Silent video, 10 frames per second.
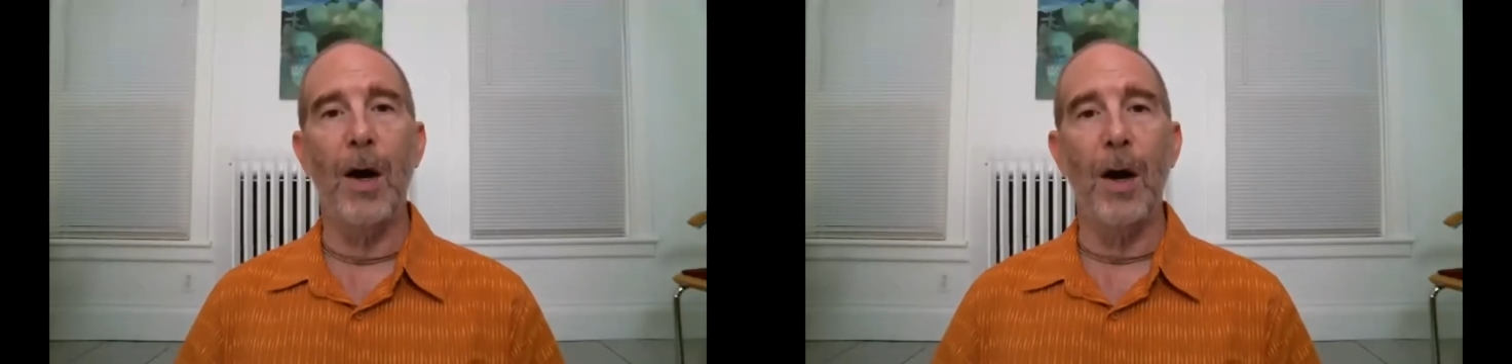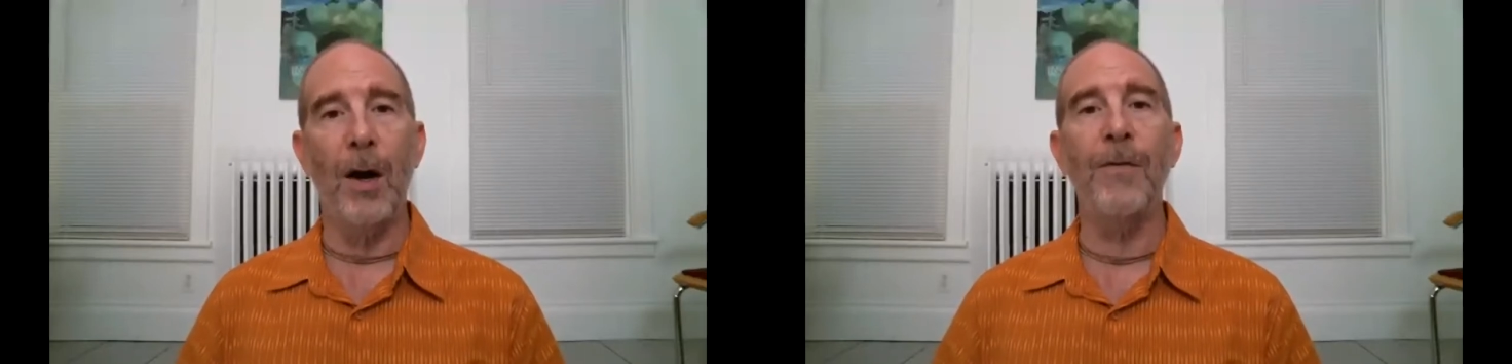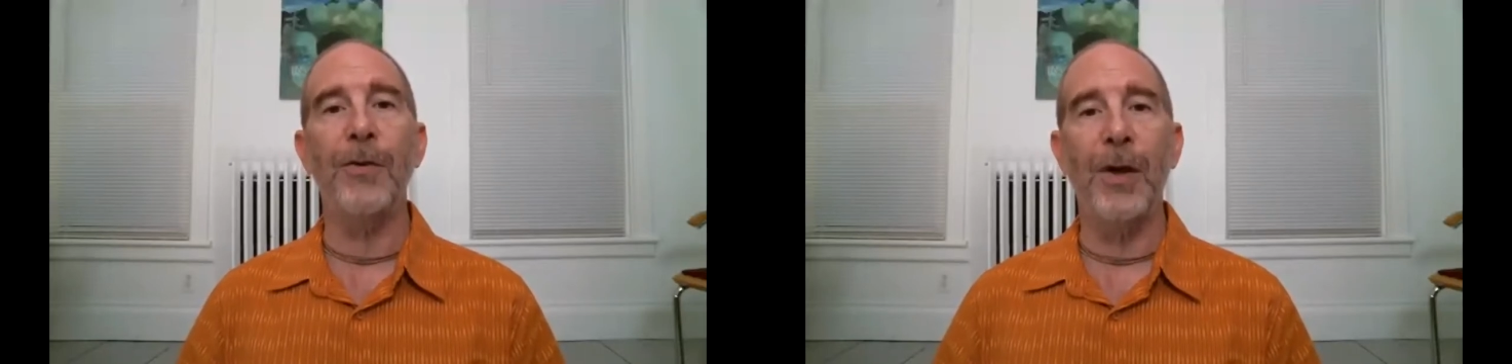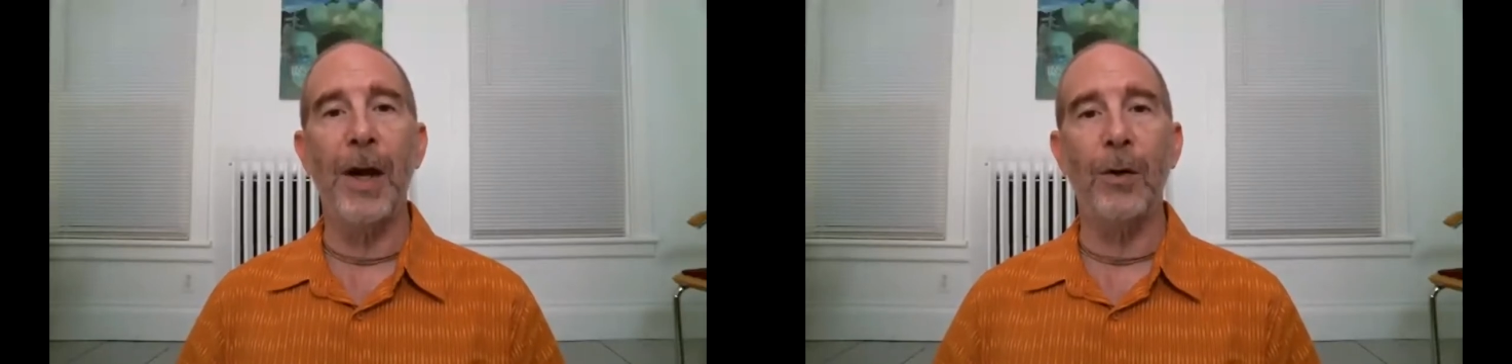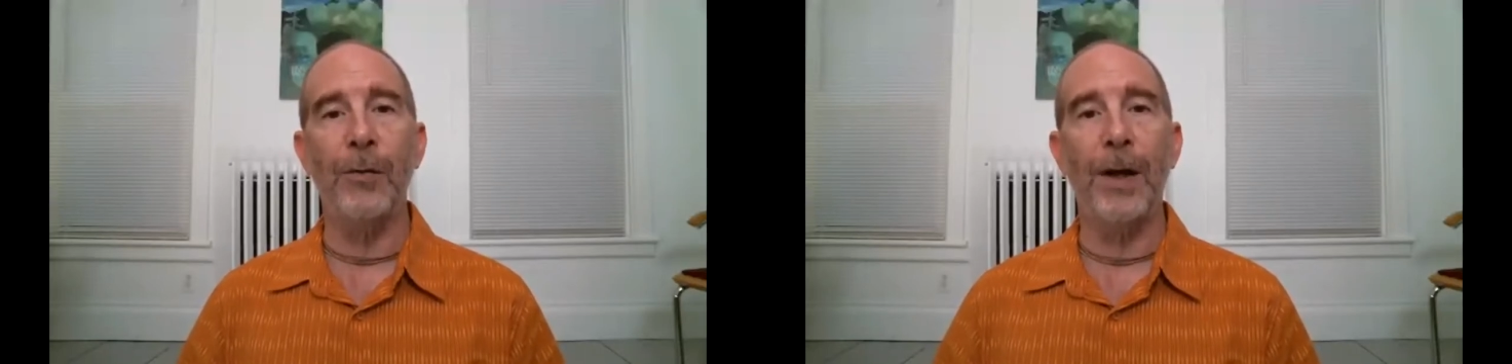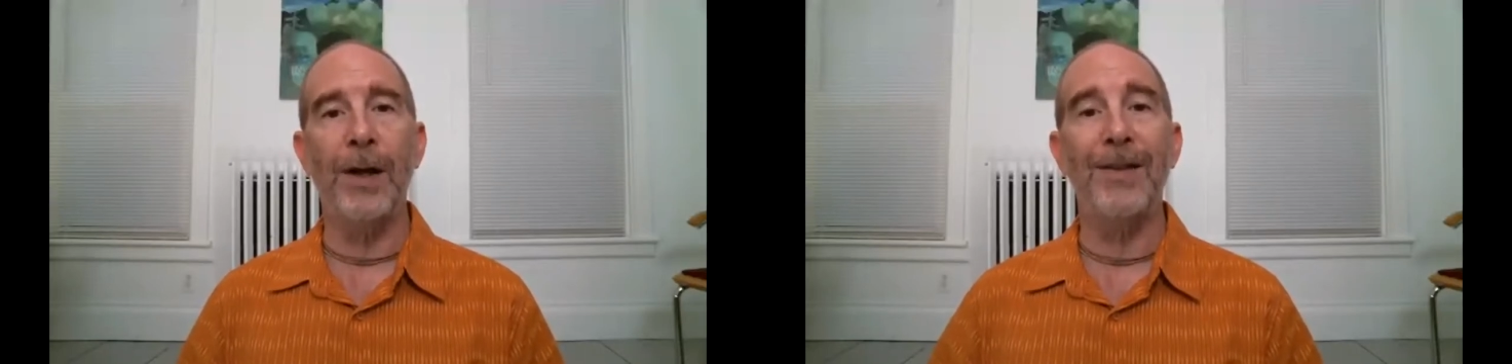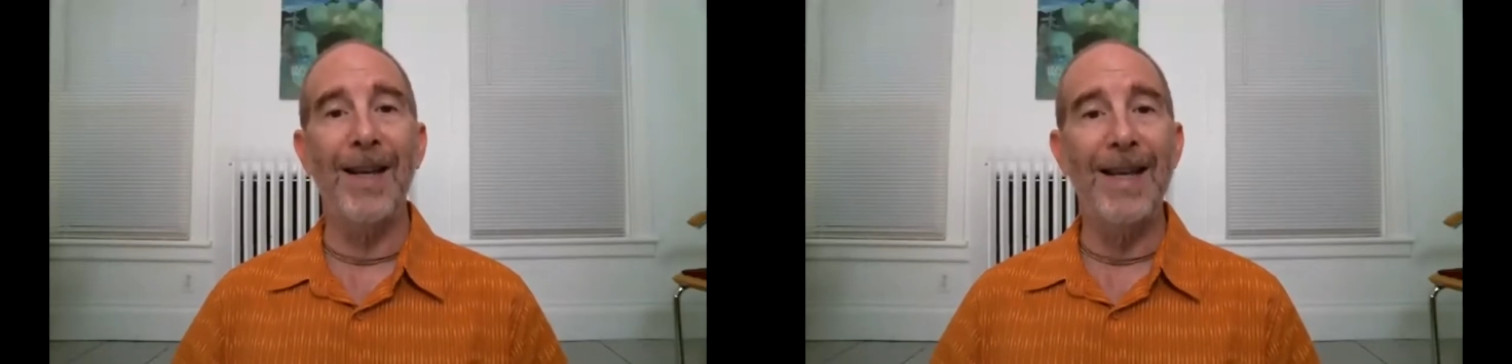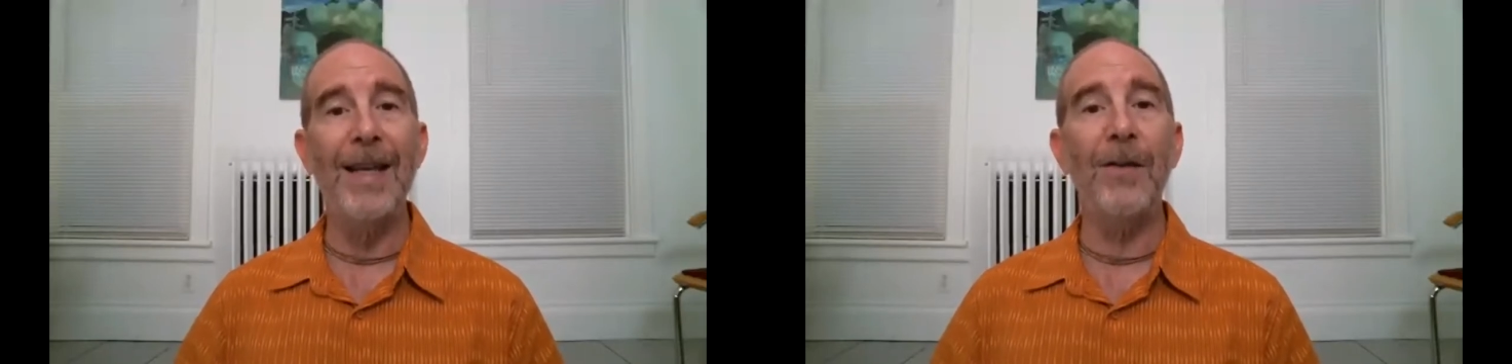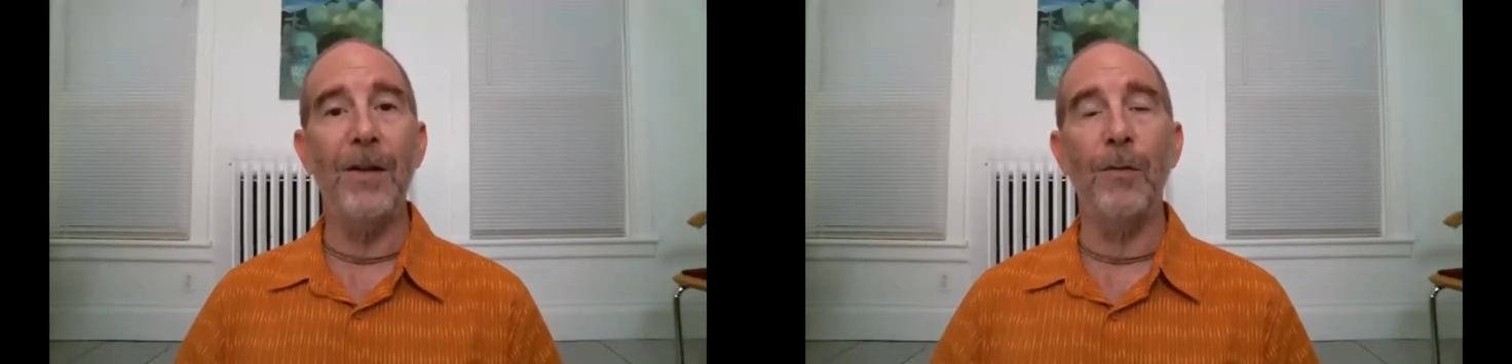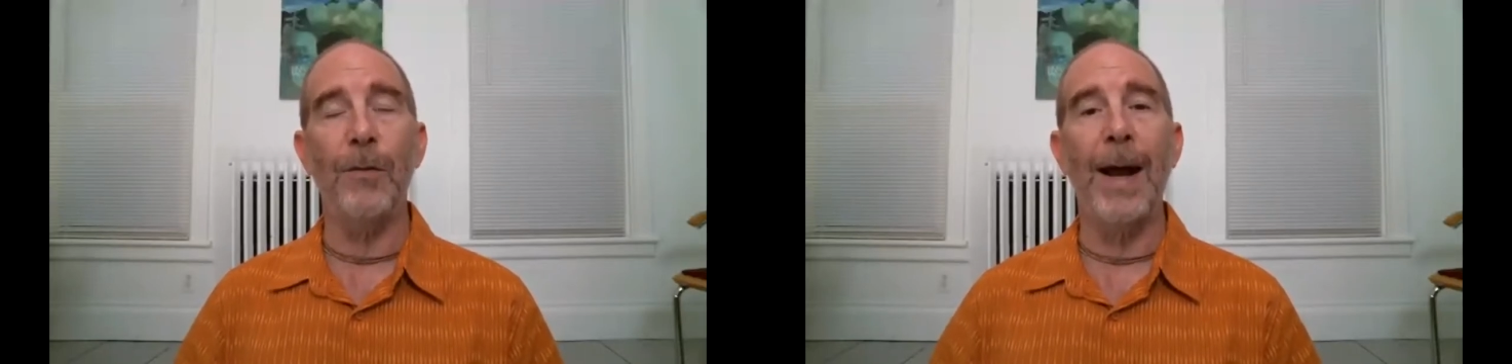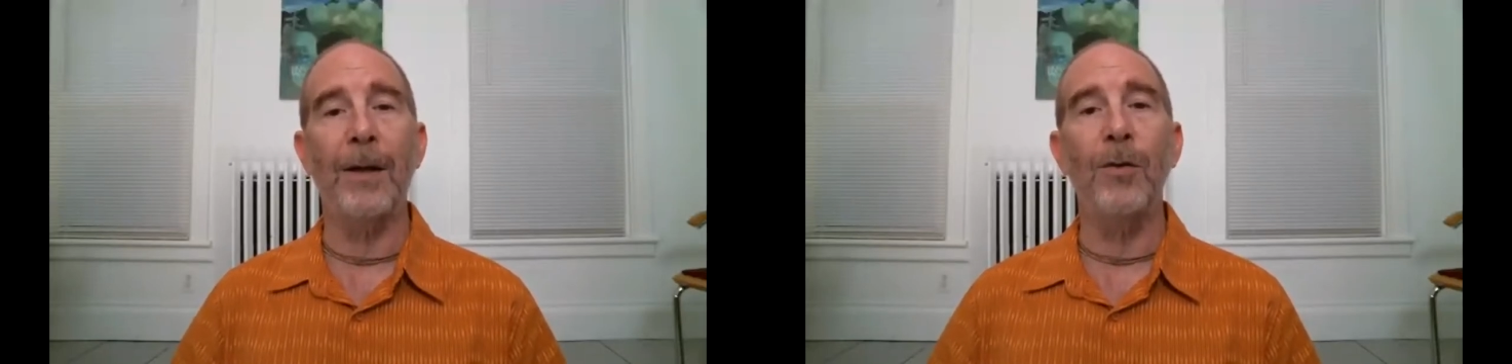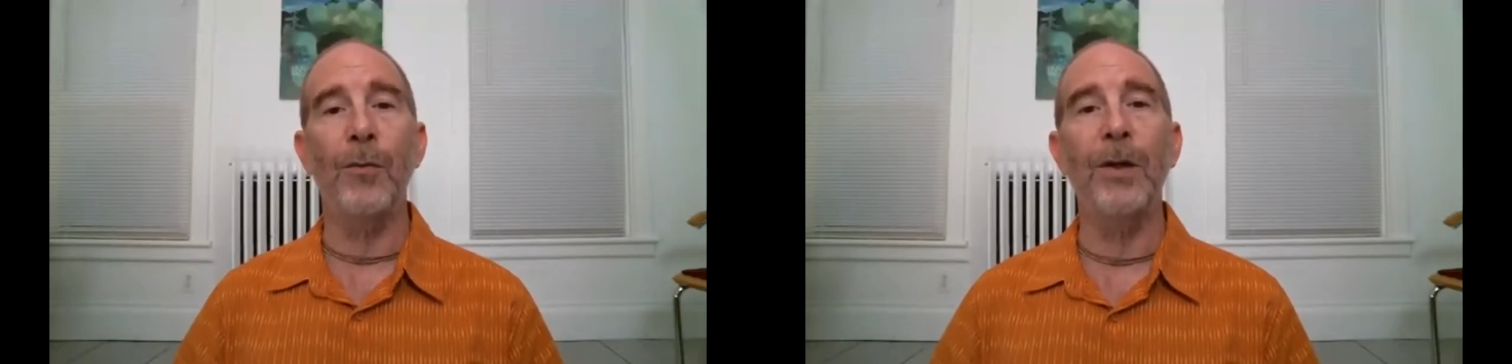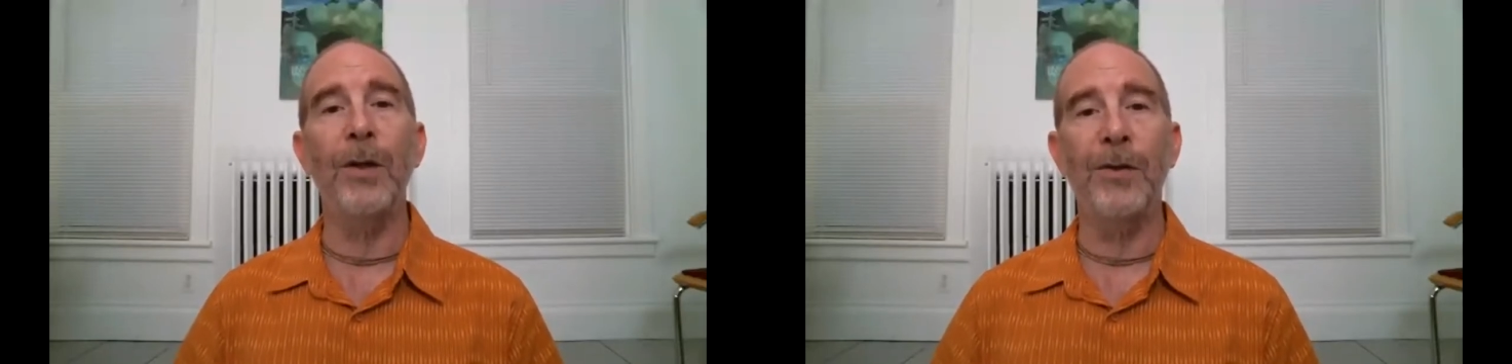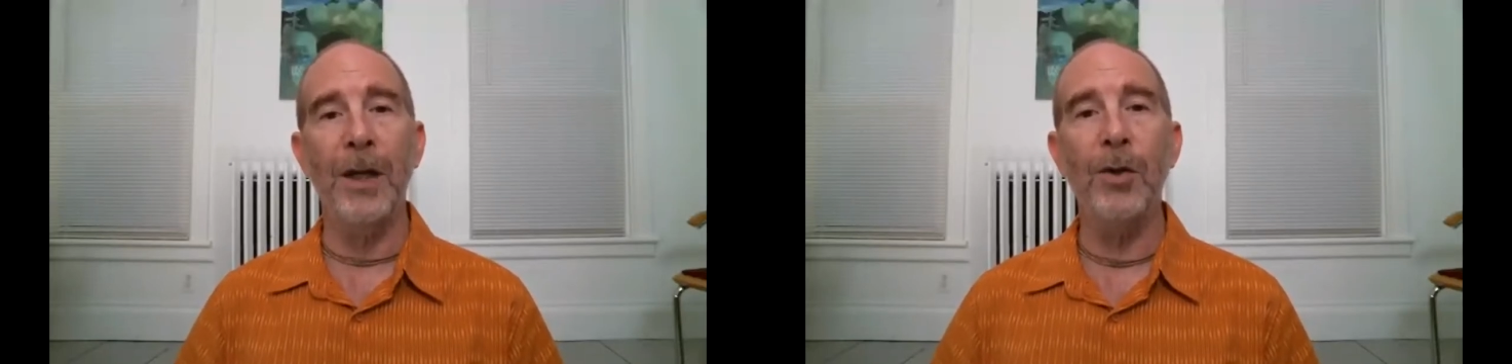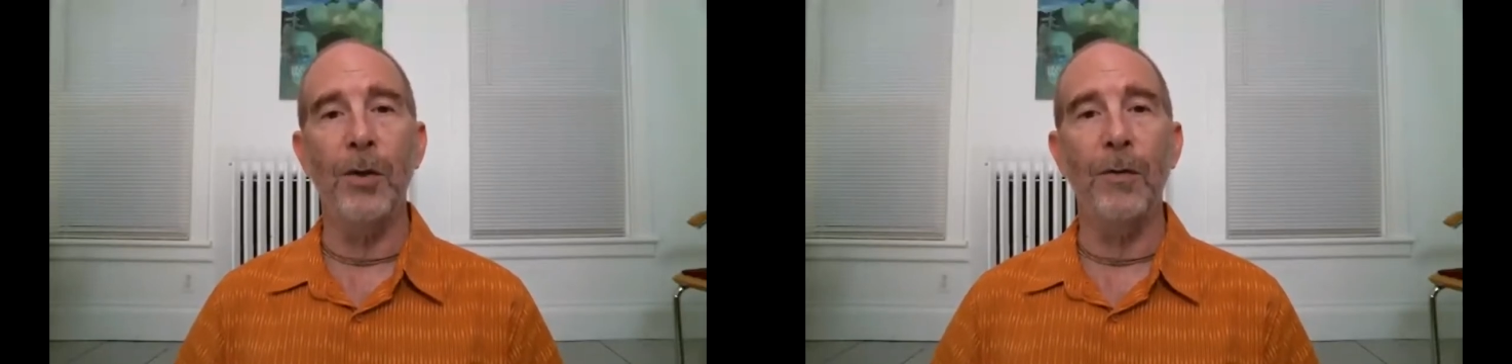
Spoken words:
of the sacrifice is in fact the realization of